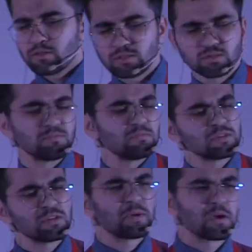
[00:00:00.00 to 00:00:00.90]

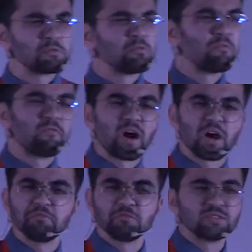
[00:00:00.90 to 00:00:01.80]
It's about
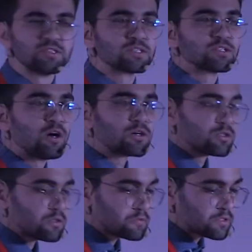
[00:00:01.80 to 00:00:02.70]
5 to 6
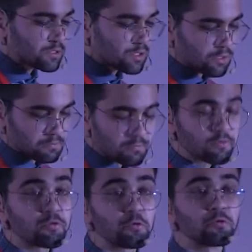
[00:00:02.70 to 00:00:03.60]
octaves.
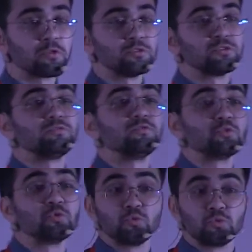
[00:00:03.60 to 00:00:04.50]
For those of
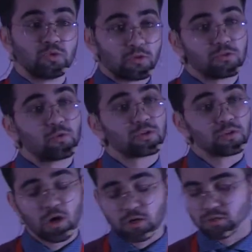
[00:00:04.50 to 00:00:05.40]
you who don't know what
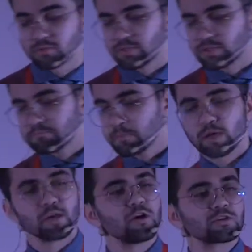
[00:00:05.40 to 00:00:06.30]
an octave
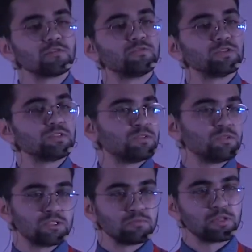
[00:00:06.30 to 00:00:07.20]

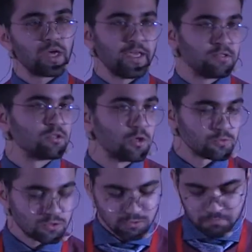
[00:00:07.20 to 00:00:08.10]
is simply 8
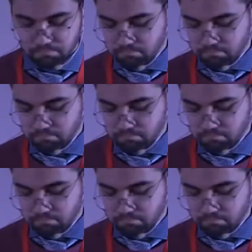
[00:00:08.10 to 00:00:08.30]
notes.